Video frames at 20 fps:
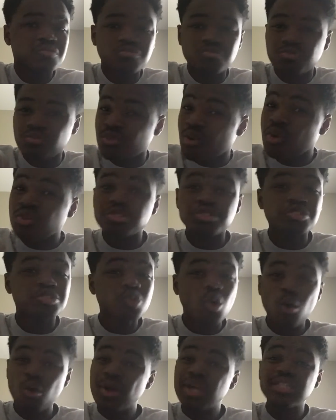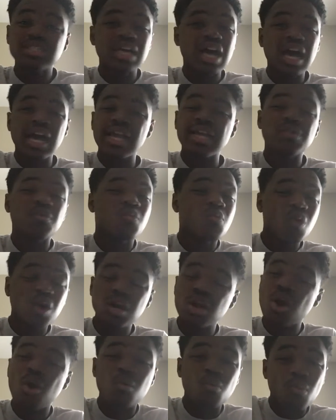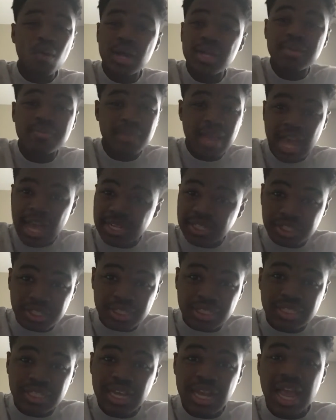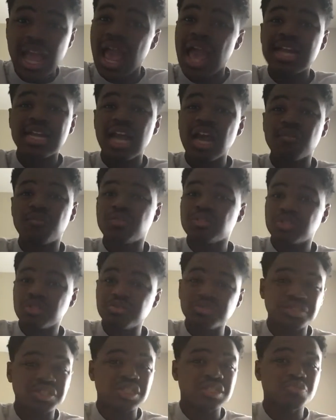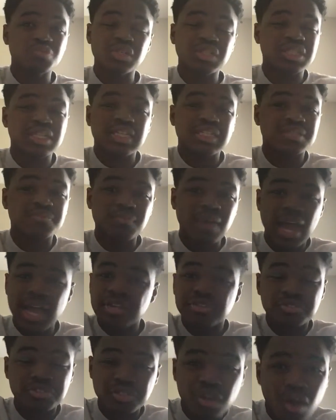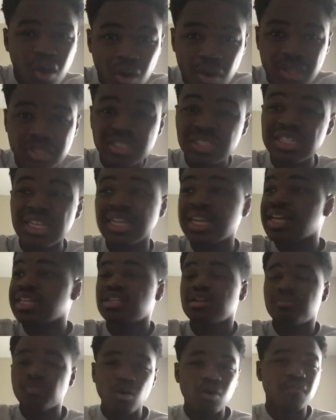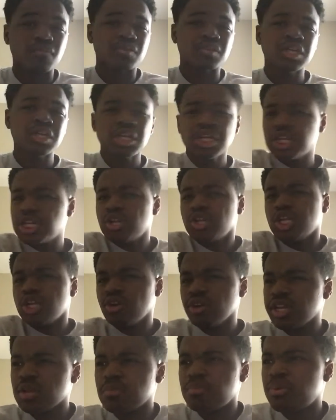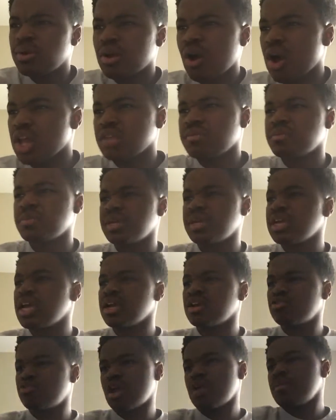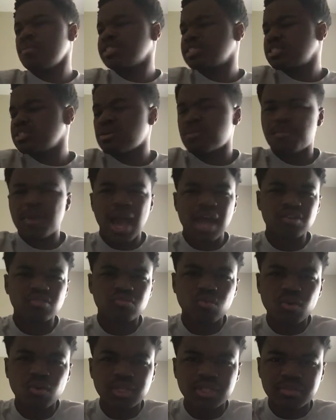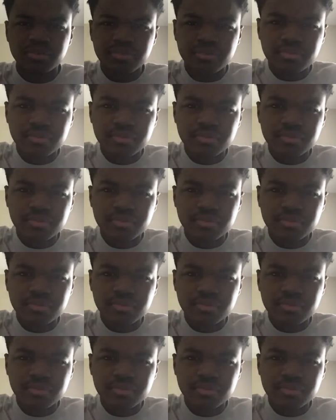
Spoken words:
storyline one-on-one matches at Evolution with these minor stars to get them over. You don't need to put all of them in and cram them into a Battle Royal.